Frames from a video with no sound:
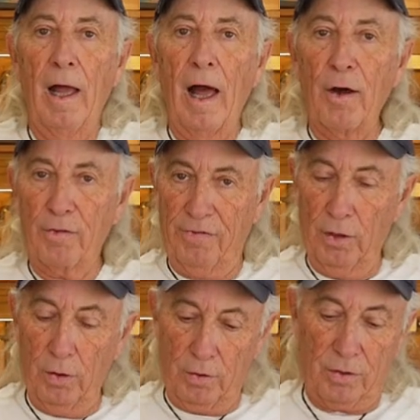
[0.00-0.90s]
Howdy
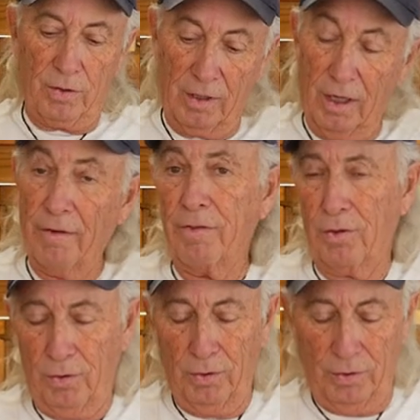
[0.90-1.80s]
folks, Coffee and
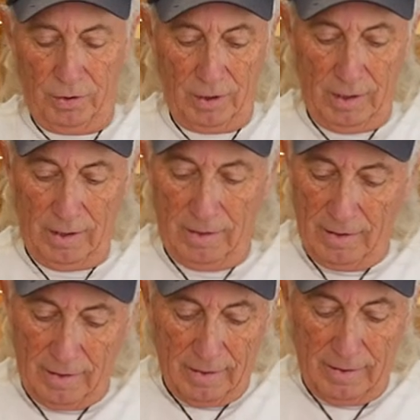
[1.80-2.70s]
Tools
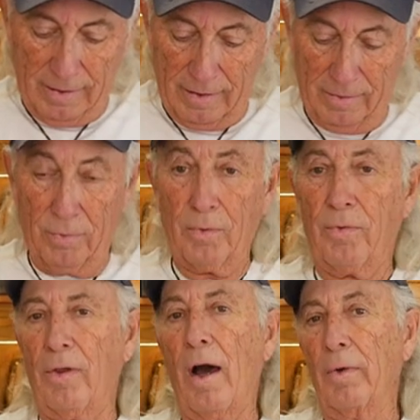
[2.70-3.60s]
again. I uh,
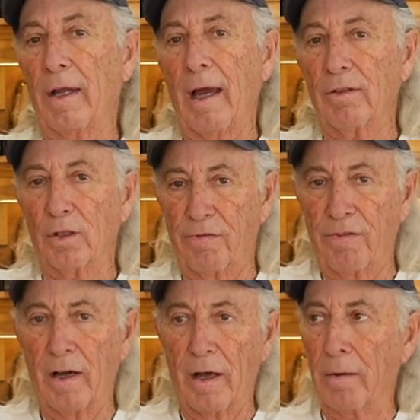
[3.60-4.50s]
thought we'd have a little
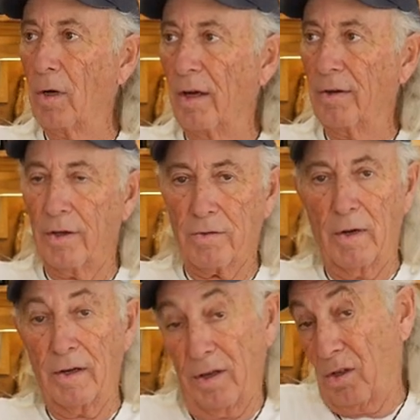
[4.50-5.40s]
fun on Mondays.
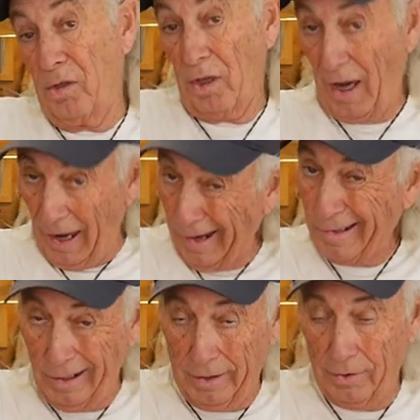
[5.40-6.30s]
Monday's usually a
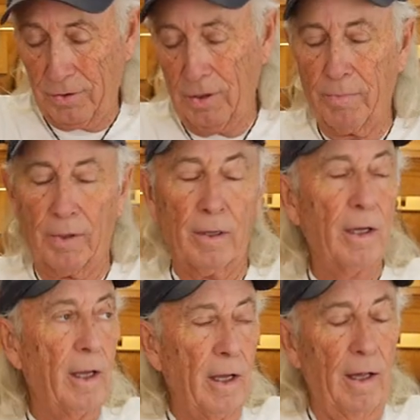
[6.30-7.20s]
hack day or something.
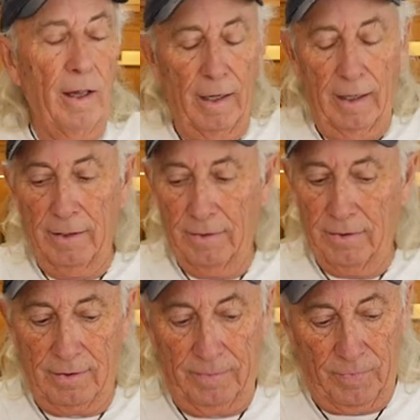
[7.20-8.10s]

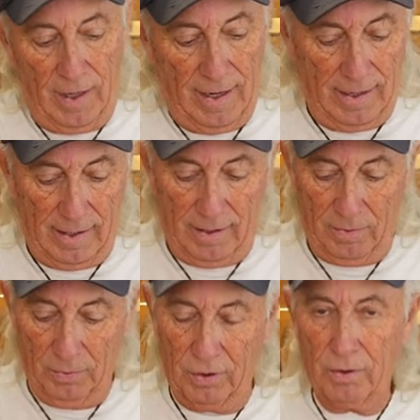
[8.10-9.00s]
And
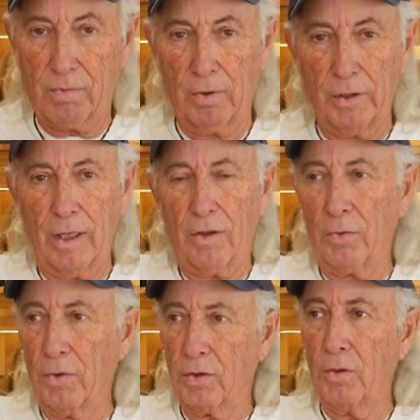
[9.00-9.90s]
was looking
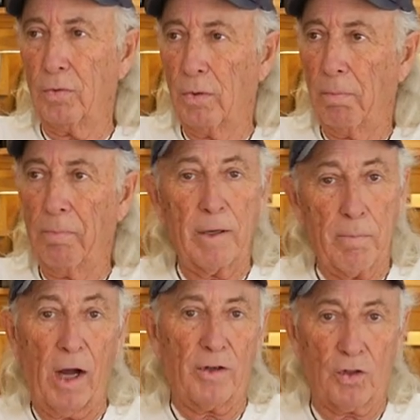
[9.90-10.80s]
through the two big
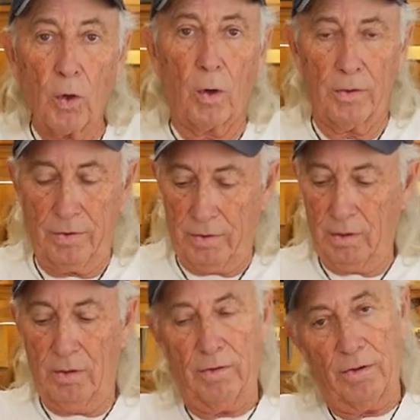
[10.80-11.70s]
box stores. You
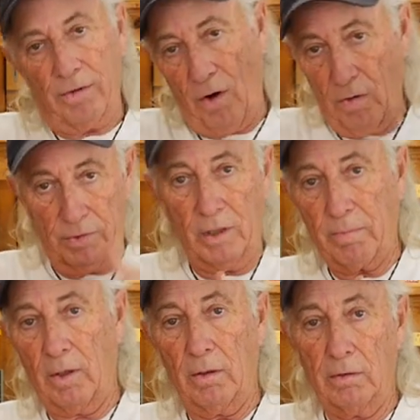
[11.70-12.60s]
know, there's Home
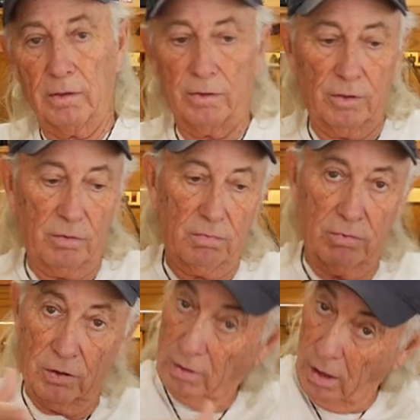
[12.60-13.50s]
Depot and there's,
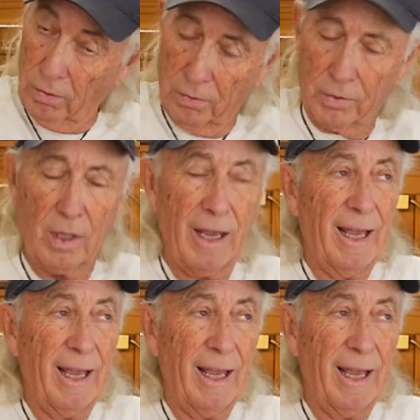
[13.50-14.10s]
there's Lowe's.